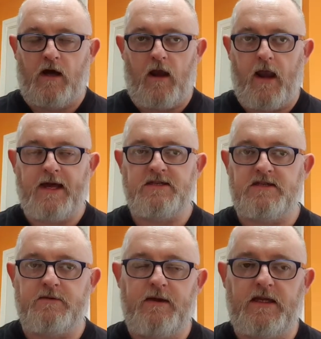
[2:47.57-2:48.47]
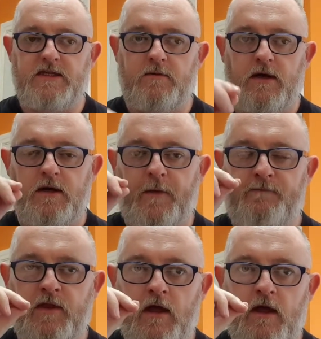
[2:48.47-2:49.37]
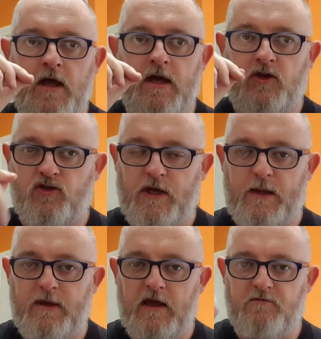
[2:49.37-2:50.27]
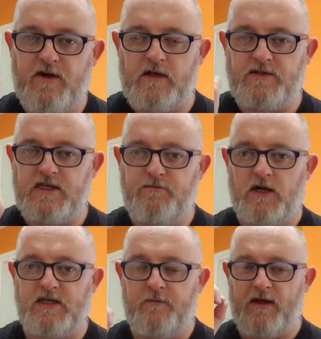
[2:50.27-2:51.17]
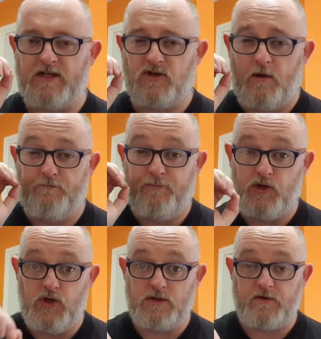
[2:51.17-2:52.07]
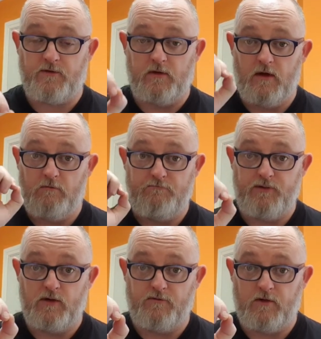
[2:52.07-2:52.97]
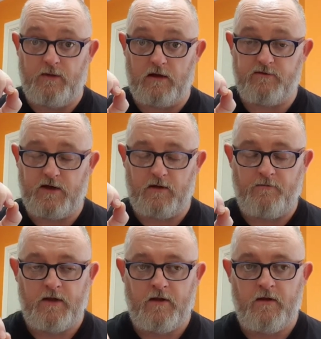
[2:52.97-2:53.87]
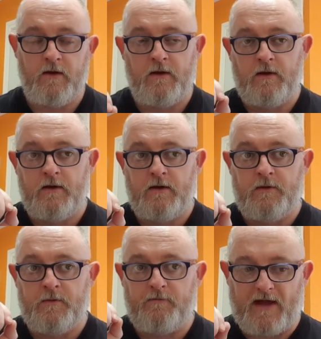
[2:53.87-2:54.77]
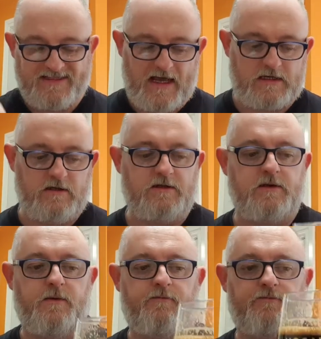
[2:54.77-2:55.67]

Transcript: light to medium, creamy, velvety body. That has got a beautiful, beautiful mouthfeel. That's excellent.